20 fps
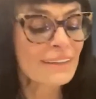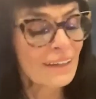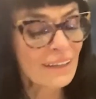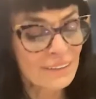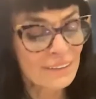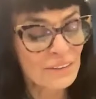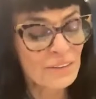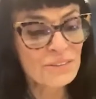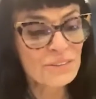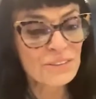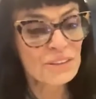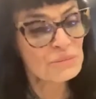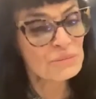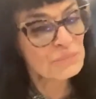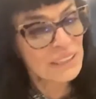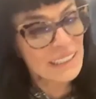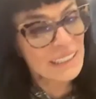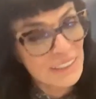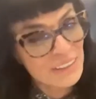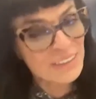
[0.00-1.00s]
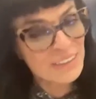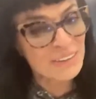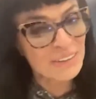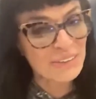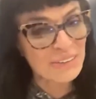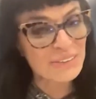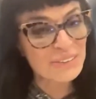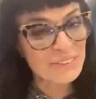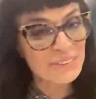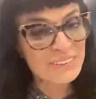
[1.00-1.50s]
honor to meet
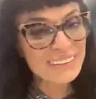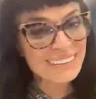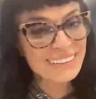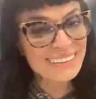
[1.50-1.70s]
you.